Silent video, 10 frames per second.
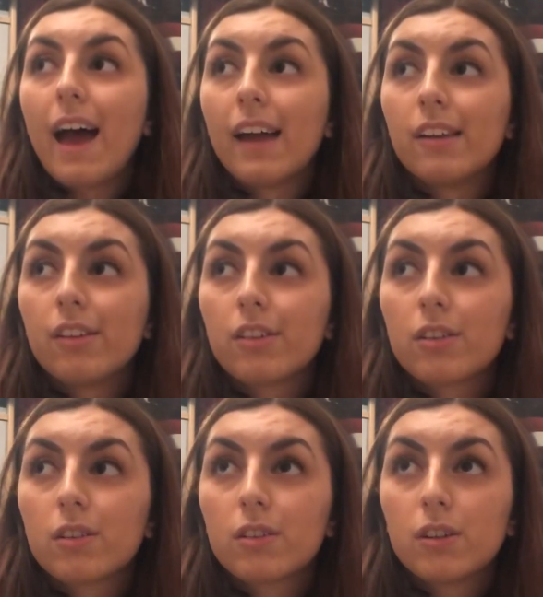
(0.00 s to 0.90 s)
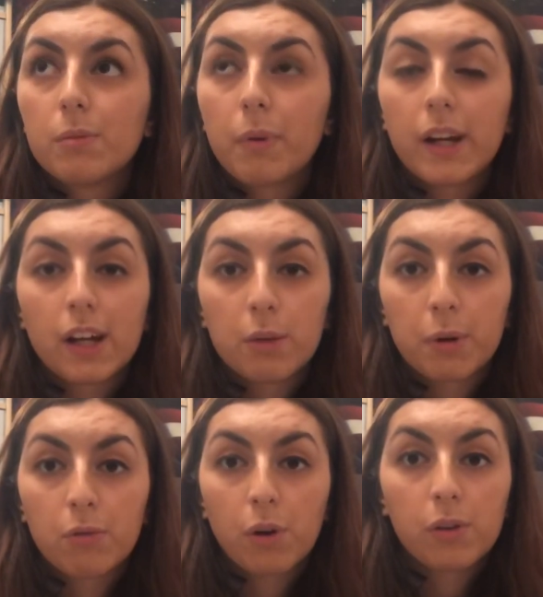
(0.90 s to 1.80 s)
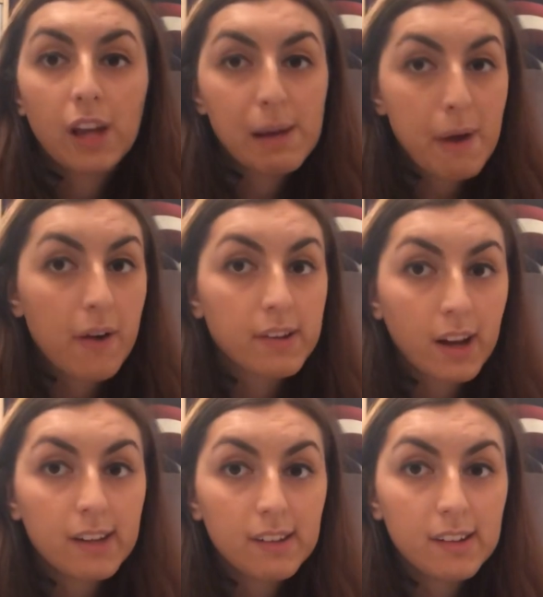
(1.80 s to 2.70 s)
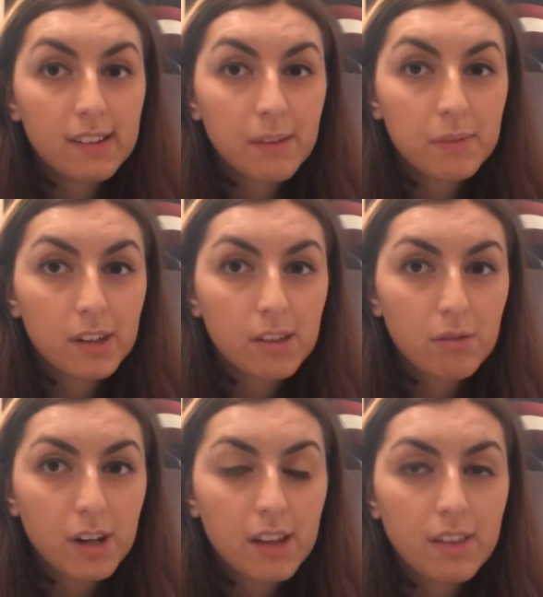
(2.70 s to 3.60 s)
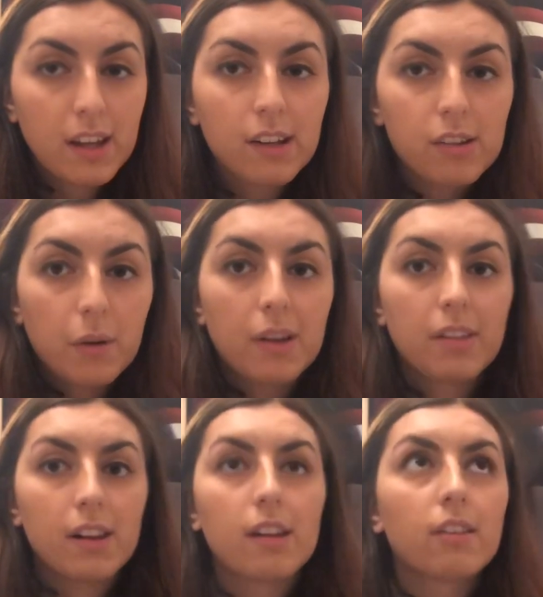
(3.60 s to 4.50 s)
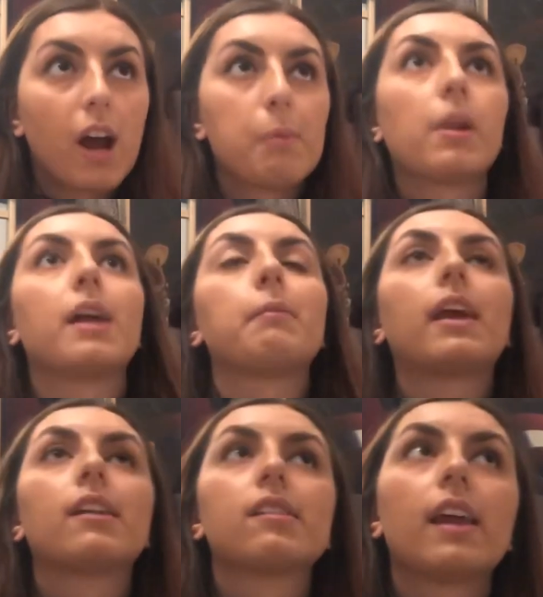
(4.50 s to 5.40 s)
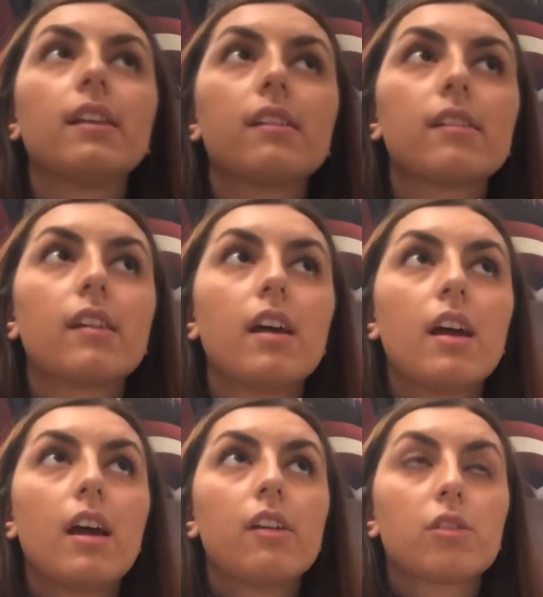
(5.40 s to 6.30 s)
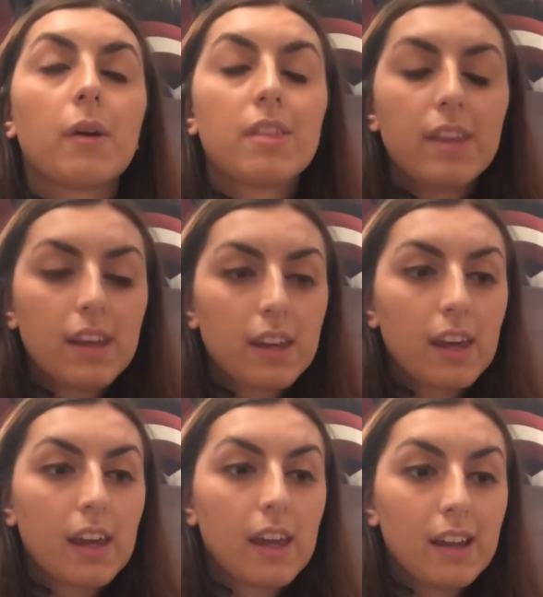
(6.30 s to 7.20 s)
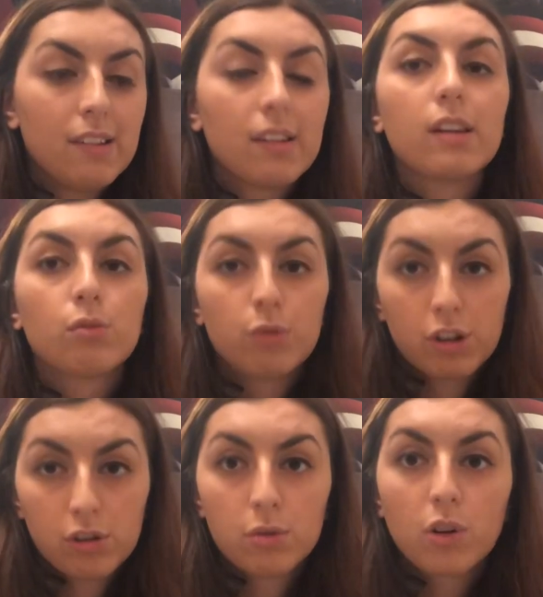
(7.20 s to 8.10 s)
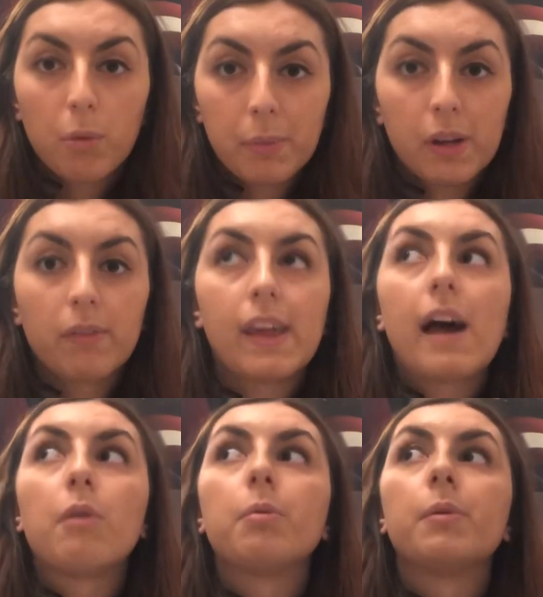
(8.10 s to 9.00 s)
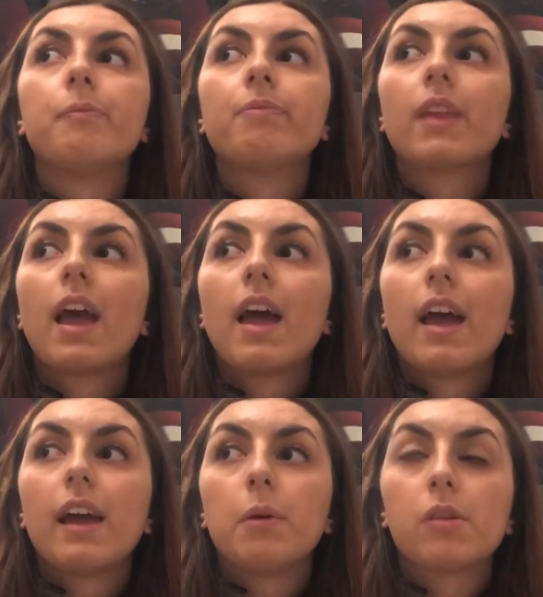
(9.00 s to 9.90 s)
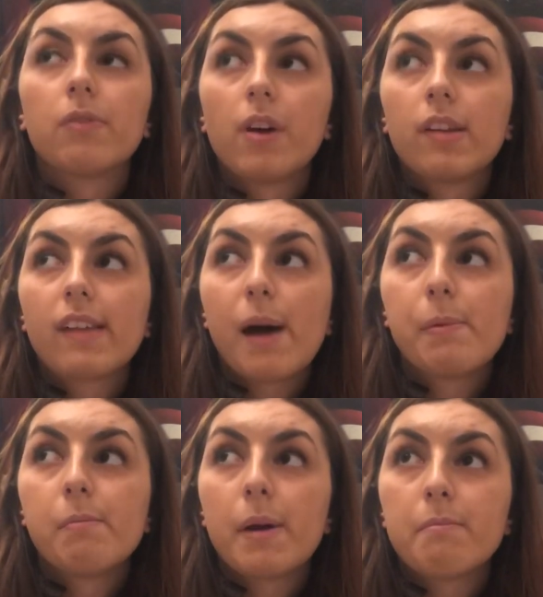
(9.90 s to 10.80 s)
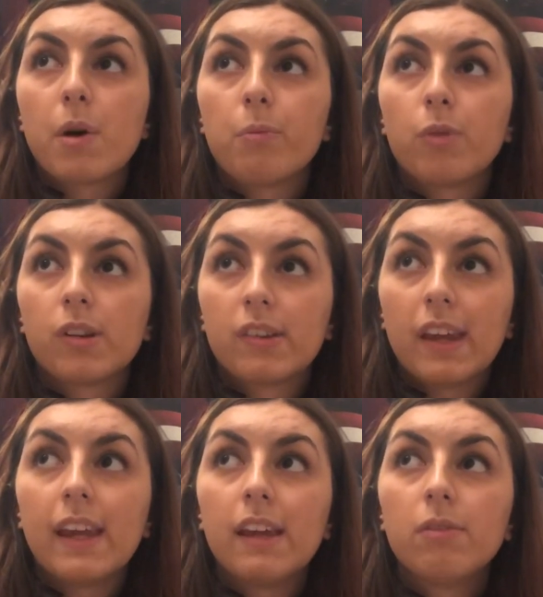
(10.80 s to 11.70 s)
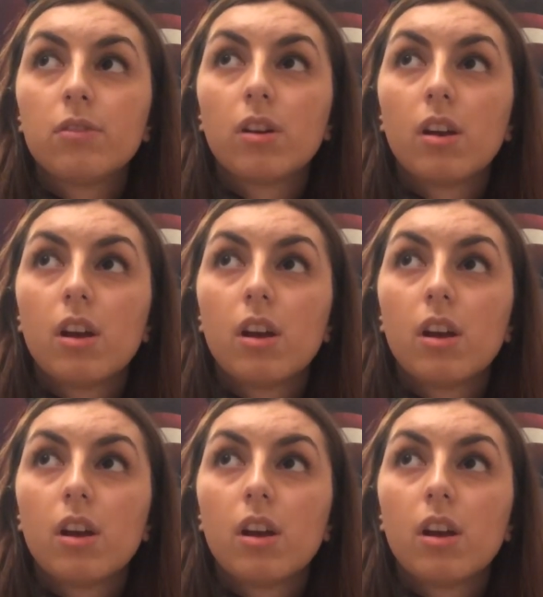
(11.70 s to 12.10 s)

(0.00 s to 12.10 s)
and Goodbye Yellow Brick Road came out in 1973 I think, so I think the timeline makes sense. So I think it is an original copy of the album. It was the first album my mum received,